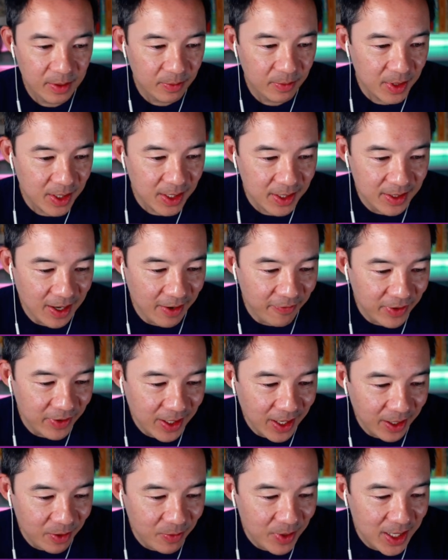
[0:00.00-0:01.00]
I feel
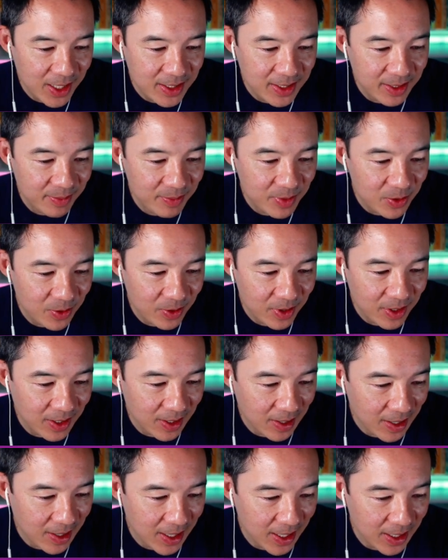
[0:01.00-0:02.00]
like we need some sort
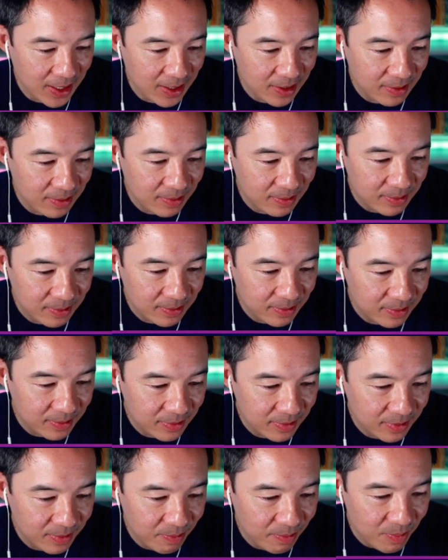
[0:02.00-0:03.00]
of like
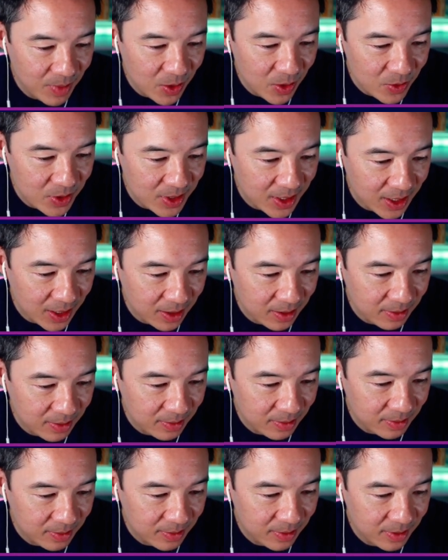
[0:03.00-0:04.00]
music
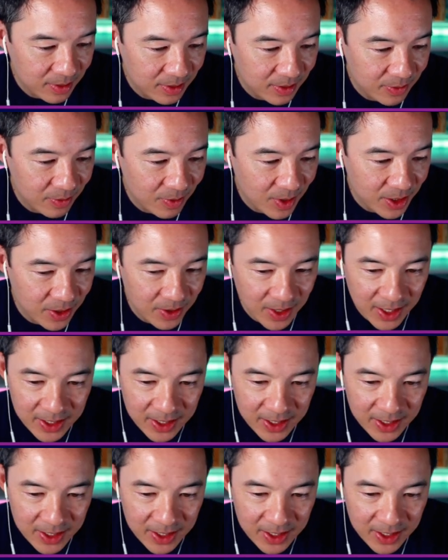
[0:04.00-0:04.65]
while you